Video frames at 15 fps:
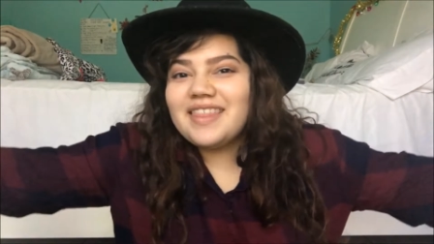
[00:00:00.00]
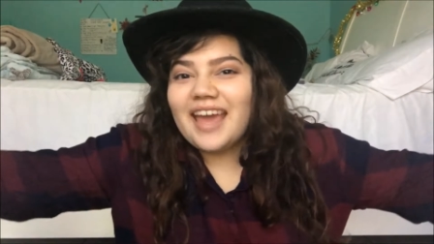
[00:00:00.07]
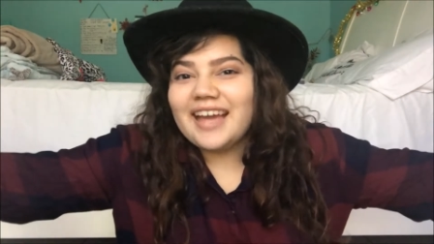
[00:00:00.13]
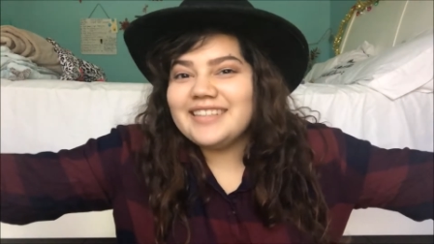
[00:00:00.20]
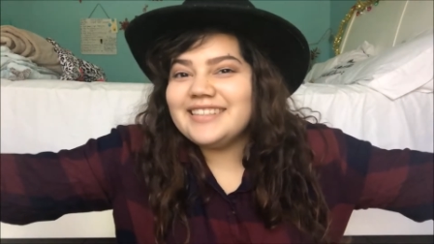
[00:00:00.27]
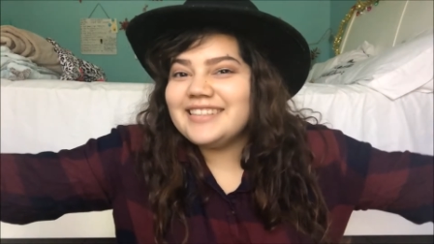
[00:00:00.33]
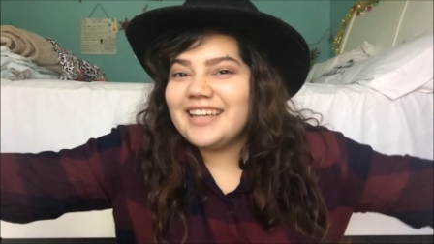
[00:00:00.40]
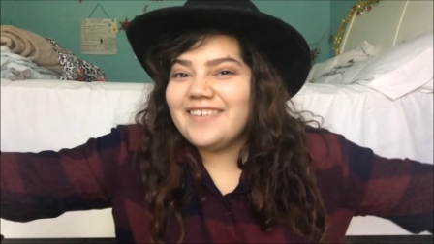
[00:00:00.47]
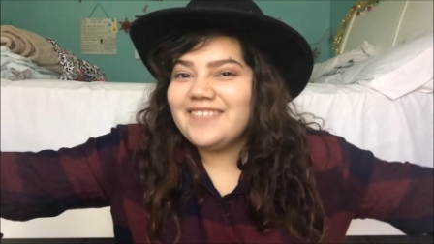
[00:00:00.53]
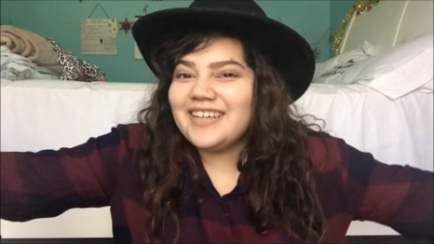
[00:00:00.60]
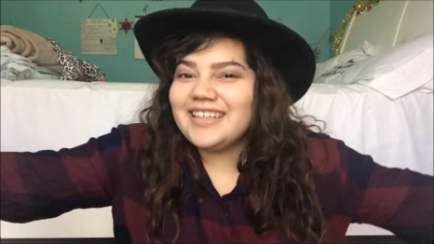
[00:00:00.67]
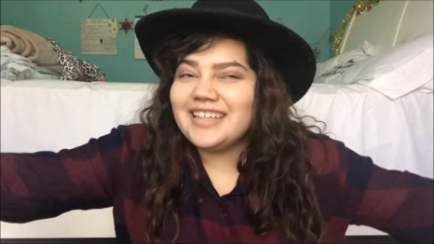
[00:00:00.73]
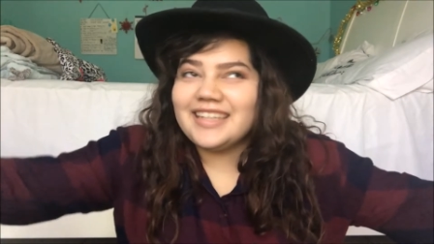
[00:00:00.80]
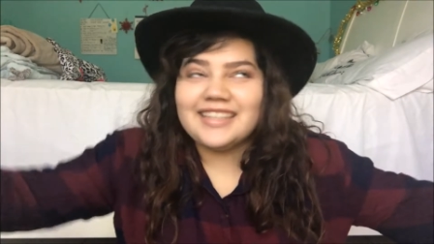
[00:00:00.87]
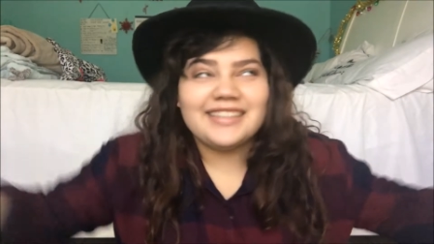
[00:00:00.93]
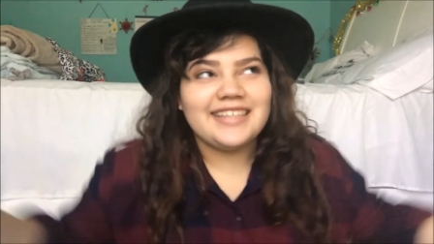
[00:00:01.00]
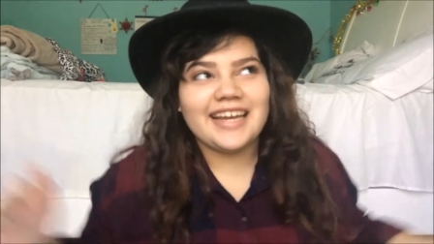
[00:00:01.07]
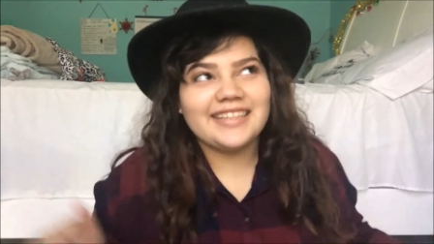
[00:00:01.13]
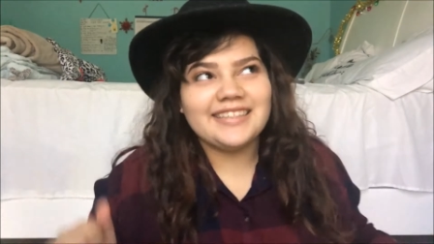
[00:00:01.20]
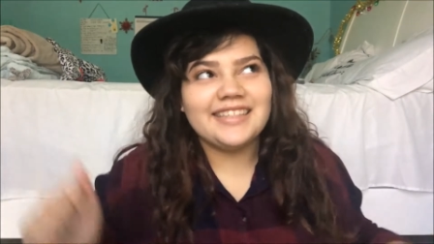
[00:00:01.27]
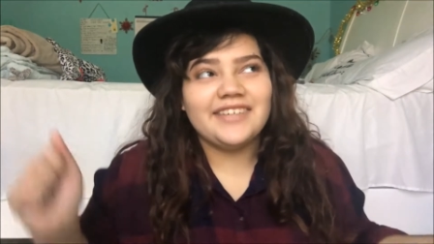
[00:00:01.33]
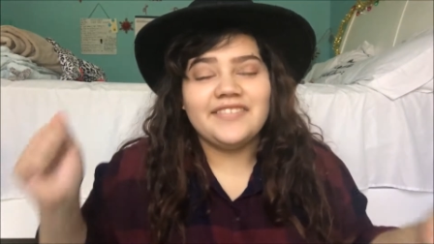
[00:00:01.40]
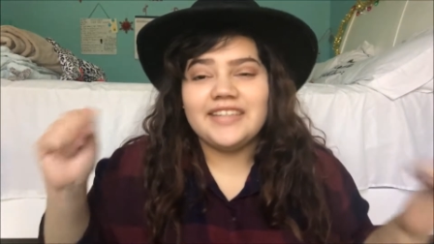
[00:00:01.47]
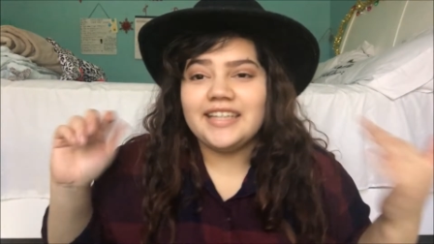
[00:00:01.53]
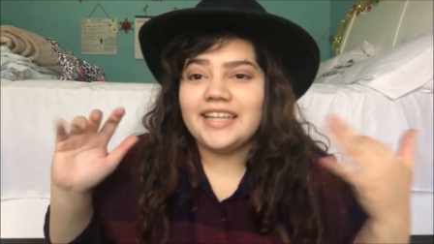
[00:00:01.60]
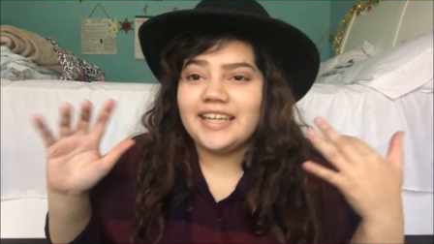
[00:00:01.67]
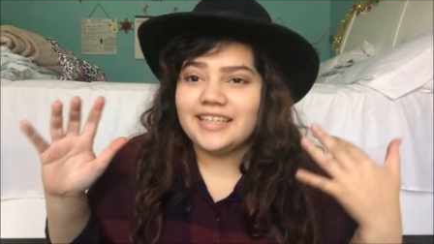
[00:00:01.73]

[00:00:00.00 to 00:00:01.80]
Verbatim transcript: Thanksgiving. It is Thanksgiving.